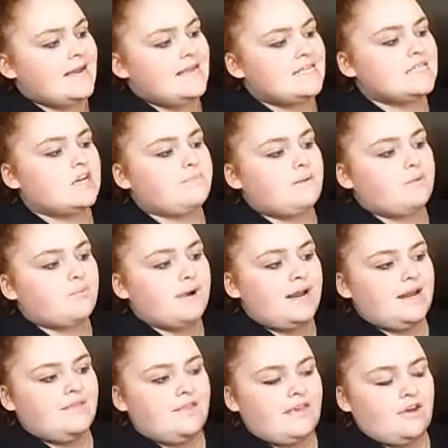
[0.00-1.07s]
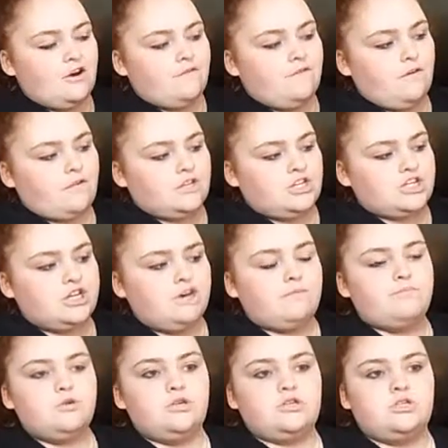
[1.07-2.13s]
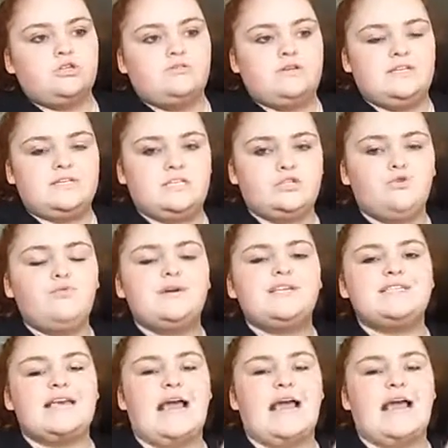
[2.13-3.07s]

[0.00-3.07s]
He's going to be reading the Elf on the Shelf book to his toys.